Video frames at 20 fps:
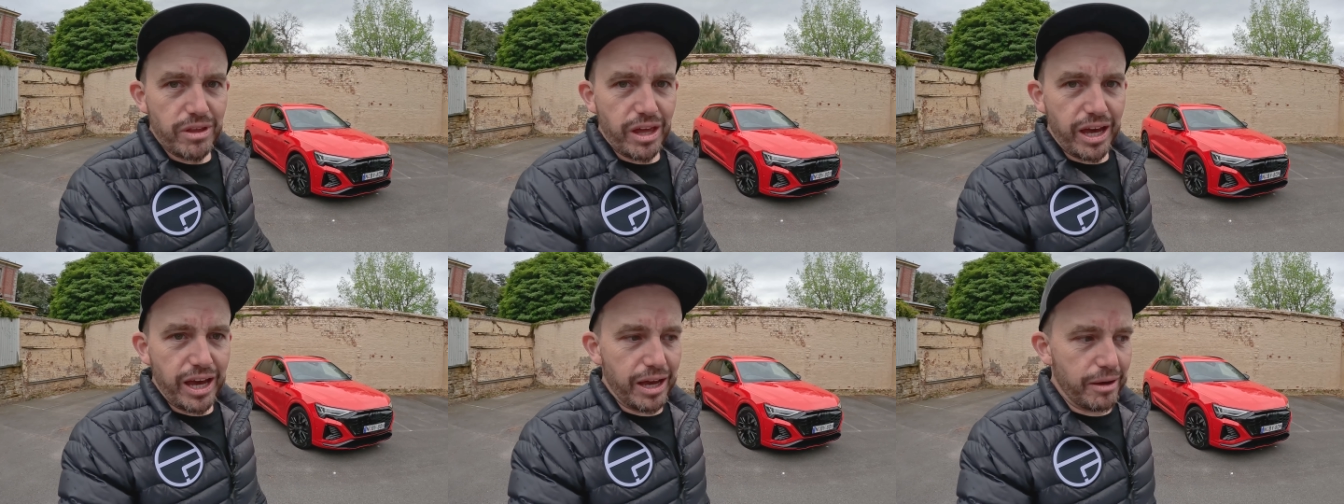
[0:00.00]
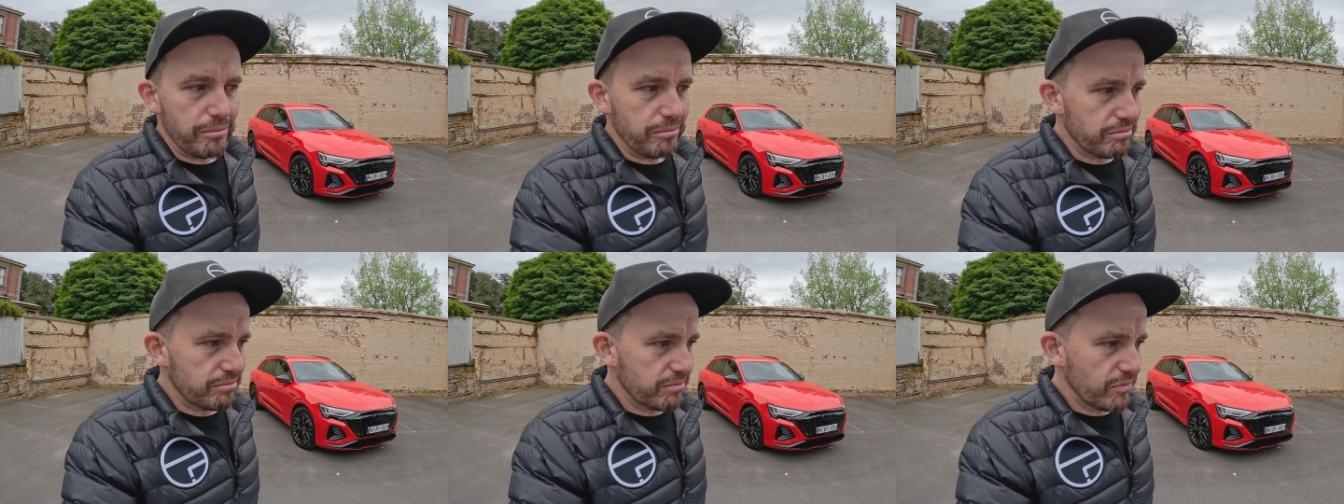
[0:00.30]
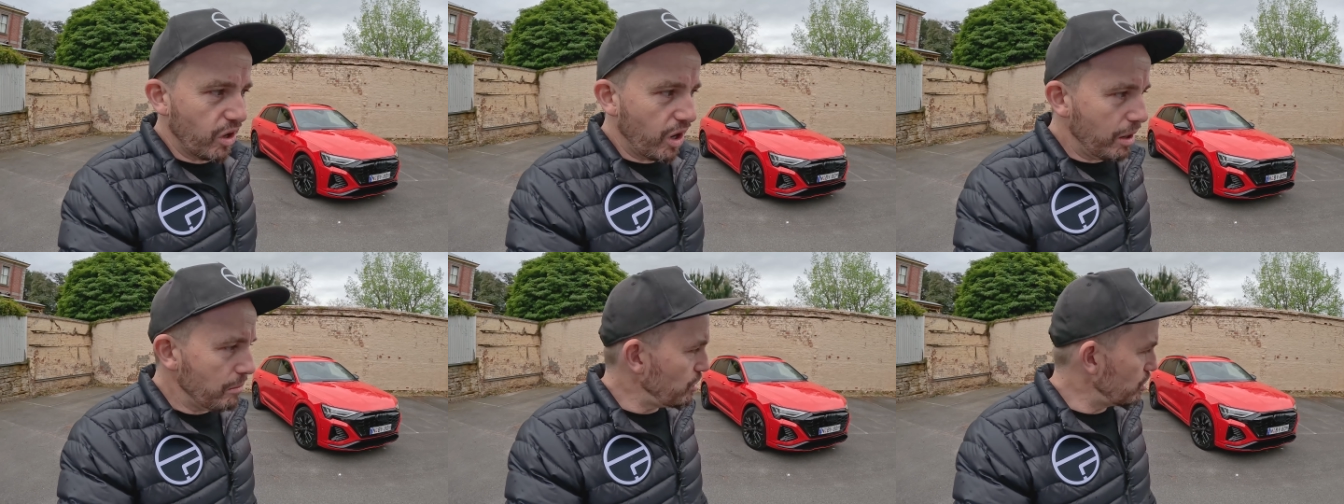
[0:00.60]
Um,
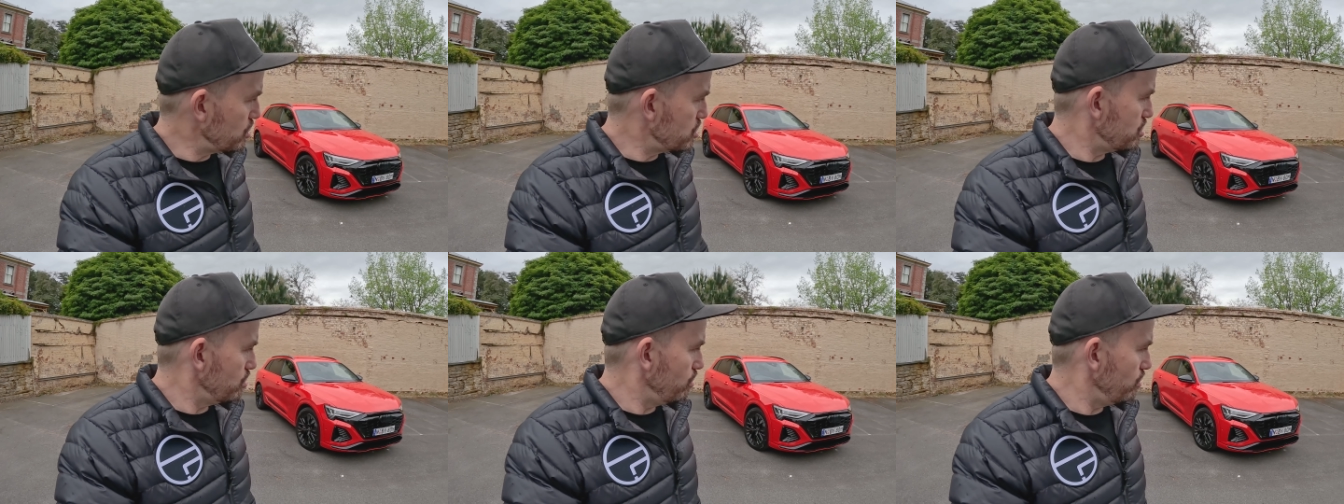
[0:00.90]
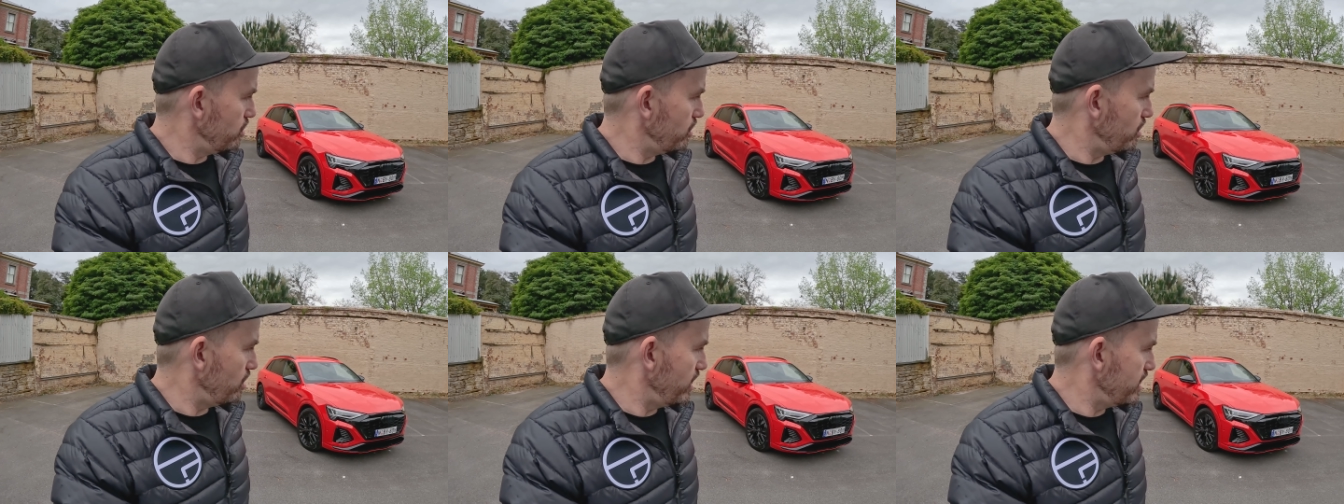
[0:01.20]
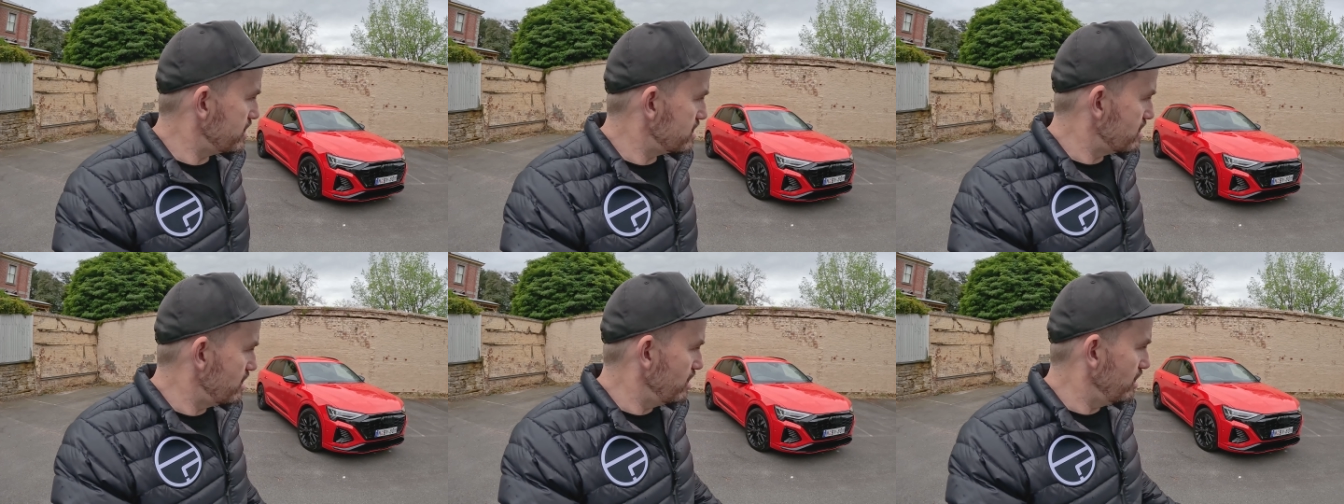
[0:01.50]
I'm not sure that
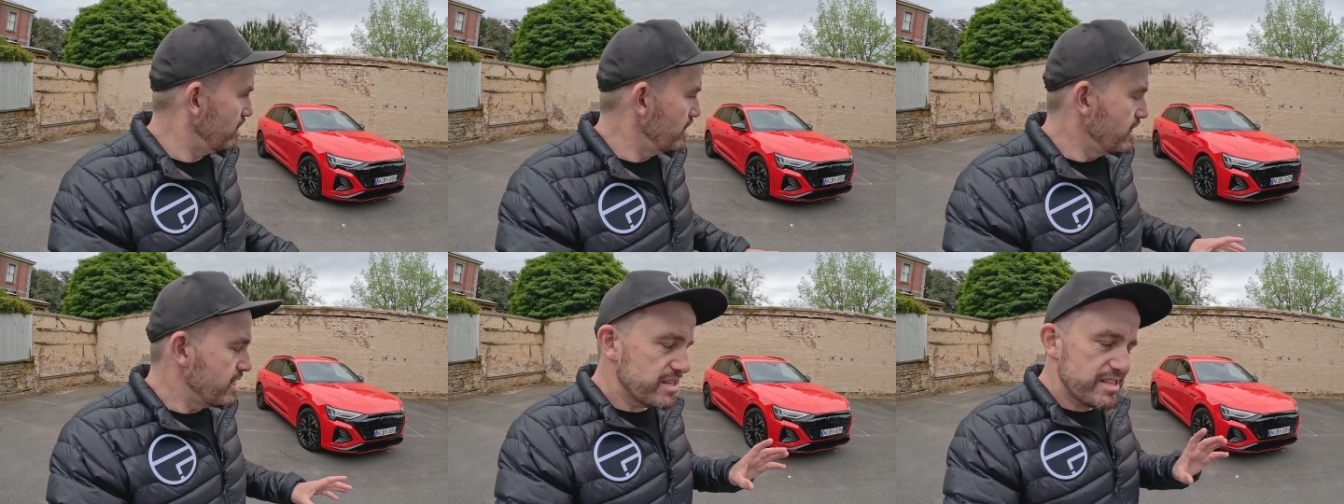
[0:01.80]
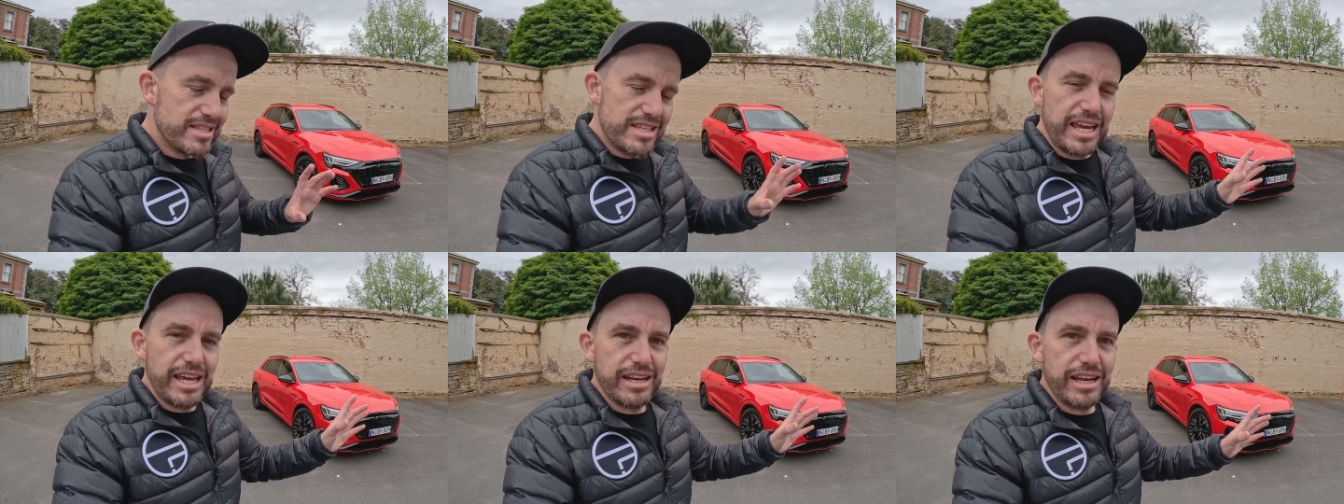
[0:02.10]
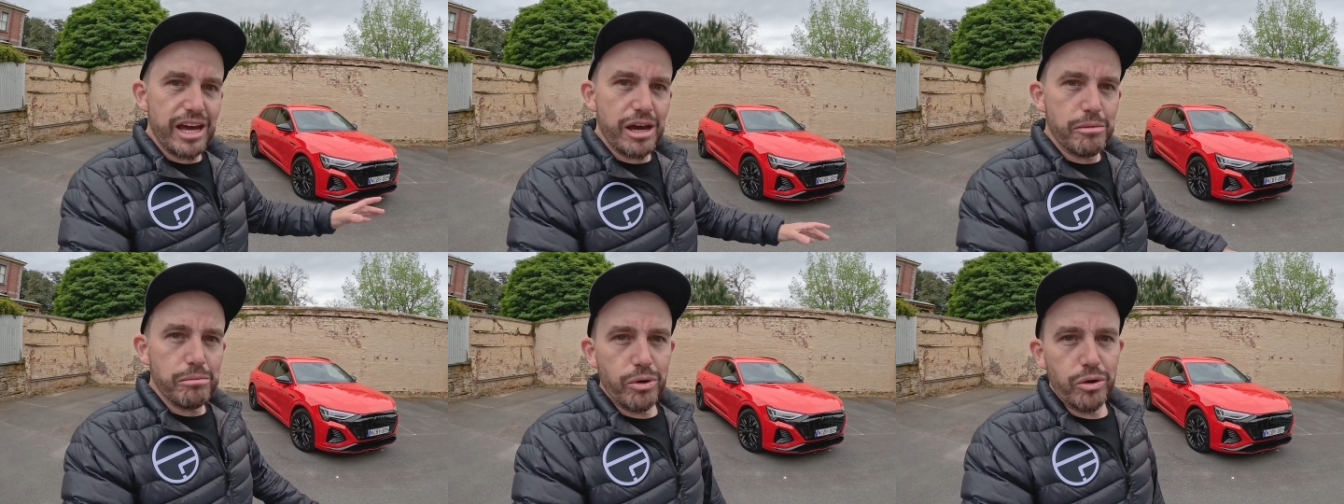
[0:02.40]
it's the
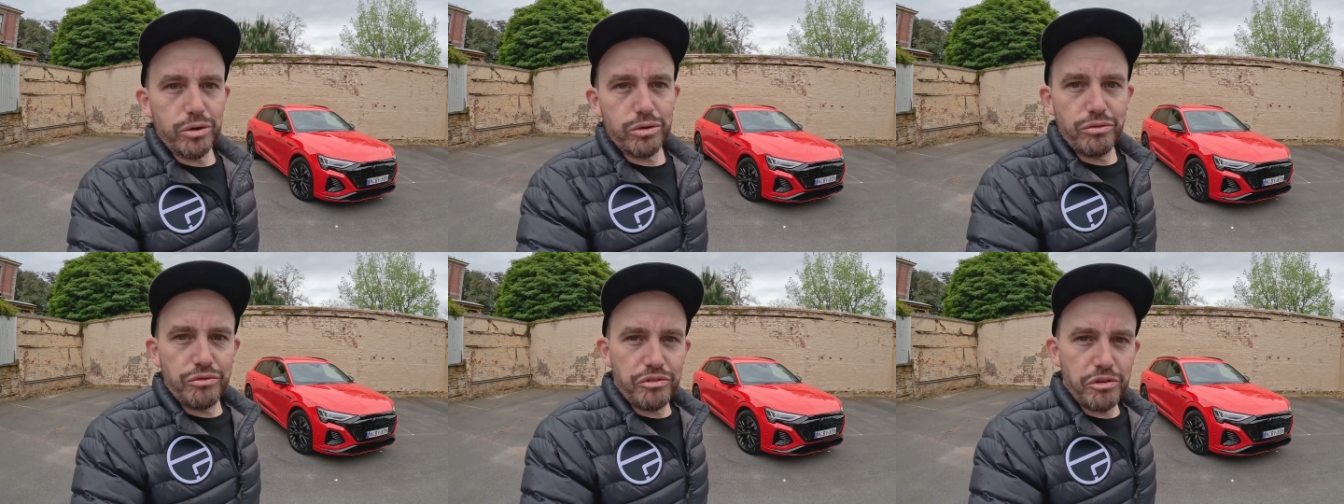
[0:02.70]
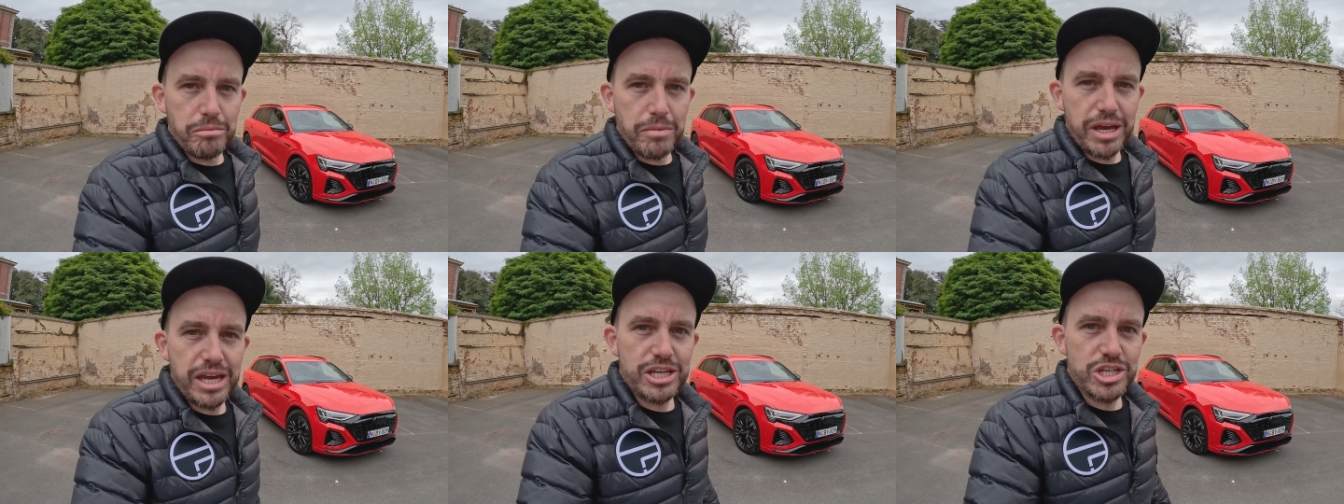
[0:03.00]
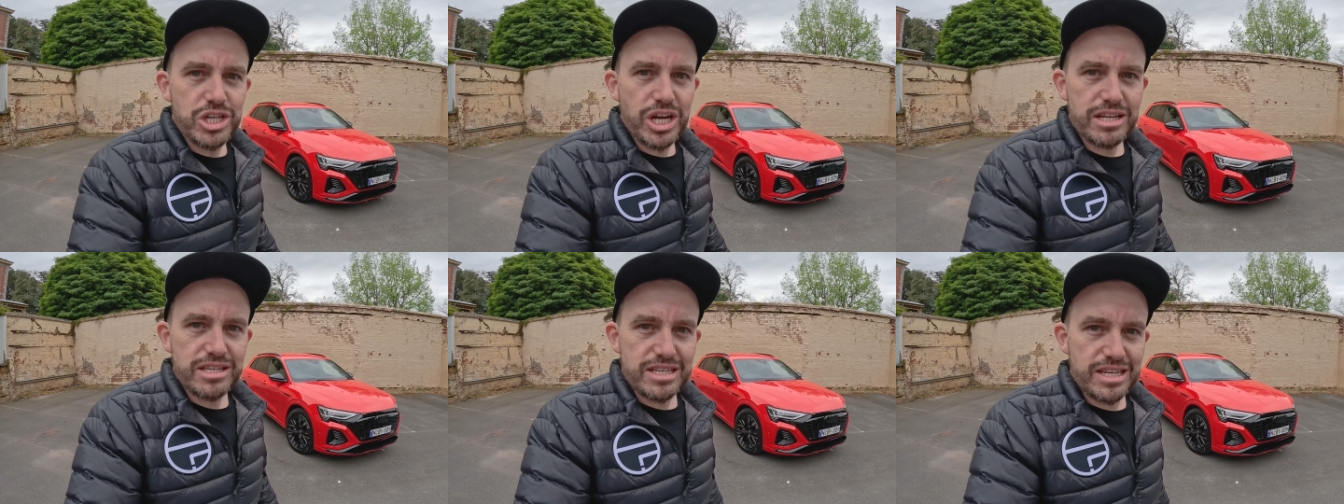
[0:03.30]
standout model for me
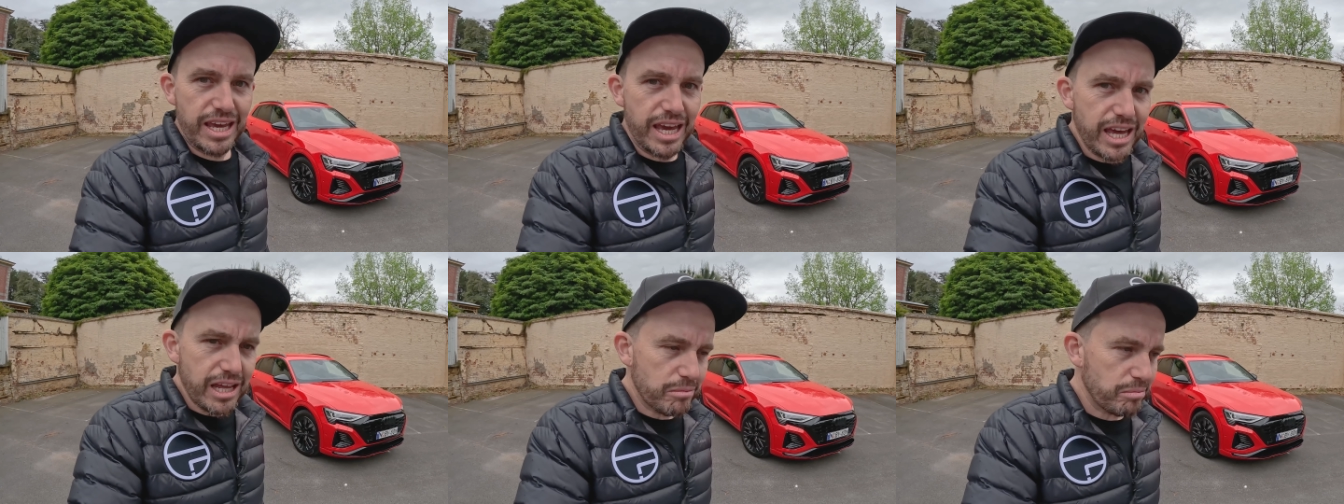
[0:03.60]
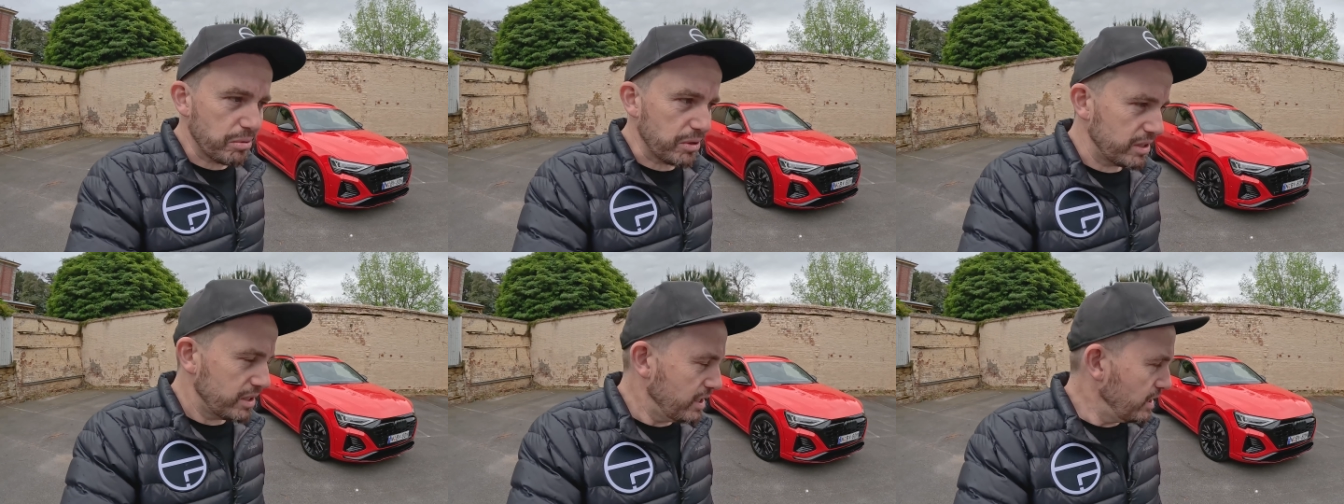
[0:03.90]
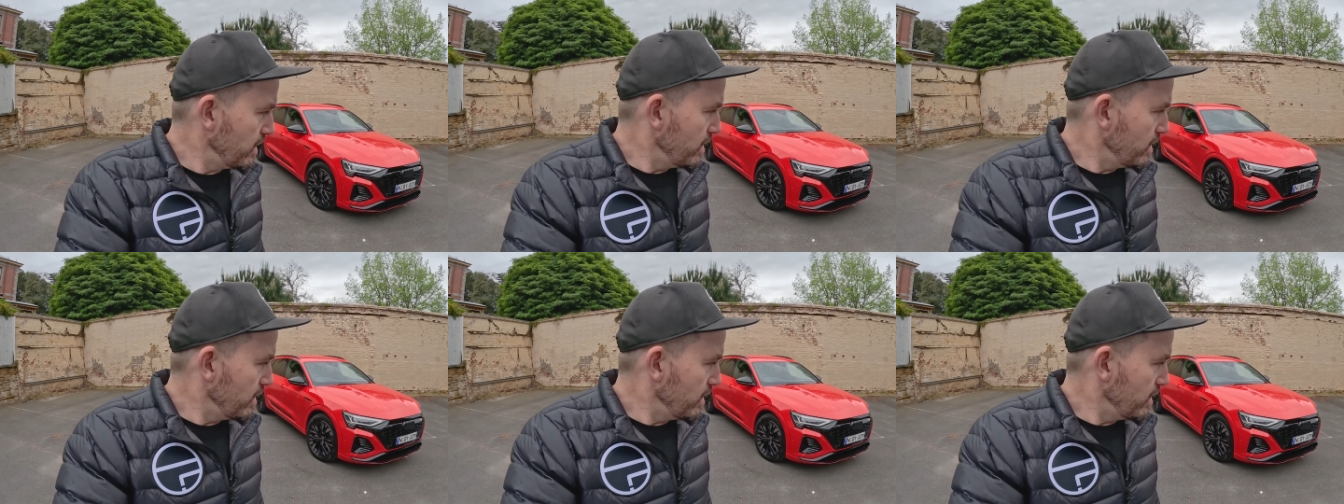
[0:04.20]
just yet, but